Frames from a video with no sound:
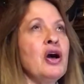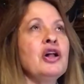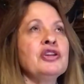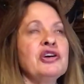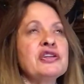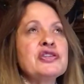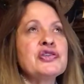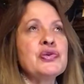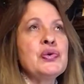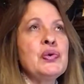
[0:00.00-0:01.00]
hold on
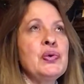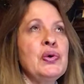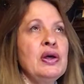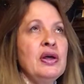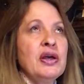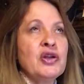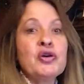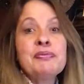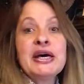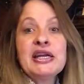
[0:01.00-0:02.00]
to
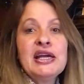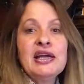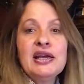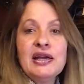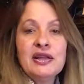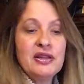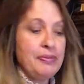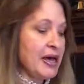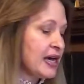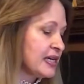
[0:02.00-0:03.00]
your money in the
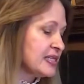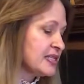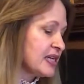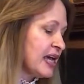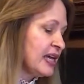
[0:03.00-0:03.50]
past,